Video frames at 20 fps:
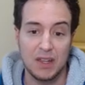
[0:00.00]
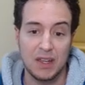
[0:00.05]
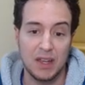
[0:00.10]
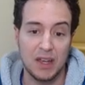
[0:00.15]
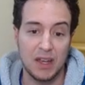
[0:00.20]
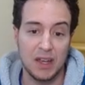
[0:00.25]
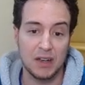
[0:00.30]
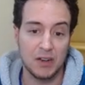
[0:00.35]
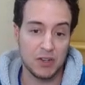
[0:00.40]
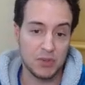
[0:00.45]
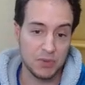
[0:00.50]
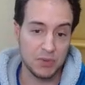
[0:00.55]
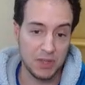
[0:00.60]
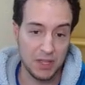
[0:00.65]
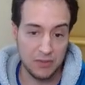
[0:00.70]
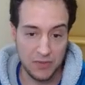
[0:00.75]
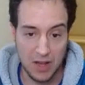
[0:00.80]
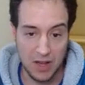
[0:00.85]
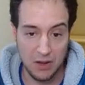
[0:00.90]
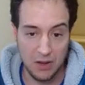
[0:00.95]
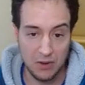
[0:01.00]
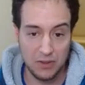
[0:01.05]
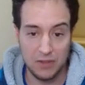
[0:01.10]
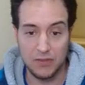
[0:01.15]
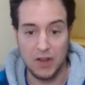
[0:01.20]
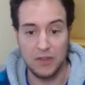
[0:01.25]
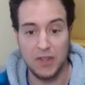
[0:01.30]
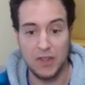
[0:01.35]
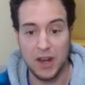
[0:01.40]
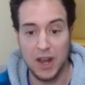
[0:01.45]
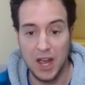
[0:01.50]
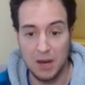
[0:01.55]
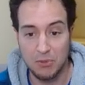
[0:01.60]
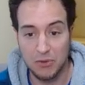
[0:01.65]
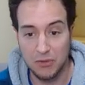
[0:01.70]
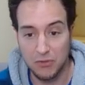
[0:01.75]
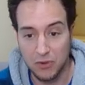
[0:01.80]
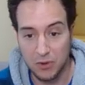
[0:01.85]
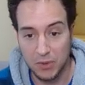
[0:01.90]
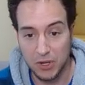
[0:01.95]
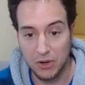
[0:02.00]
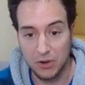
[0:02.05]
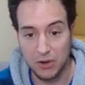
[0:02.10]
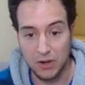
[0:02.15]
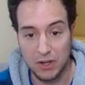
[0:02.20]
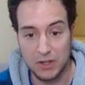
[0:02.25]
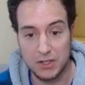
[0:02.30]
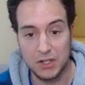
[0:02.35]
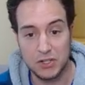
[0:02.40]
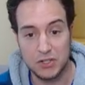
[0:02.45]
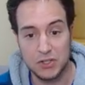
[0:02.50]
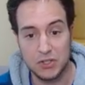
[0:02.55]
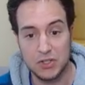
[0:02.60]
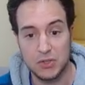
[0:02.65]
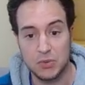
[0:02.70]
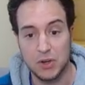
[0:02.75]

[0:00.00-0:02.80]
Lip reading: And here's what they found. They found that high-performing organizations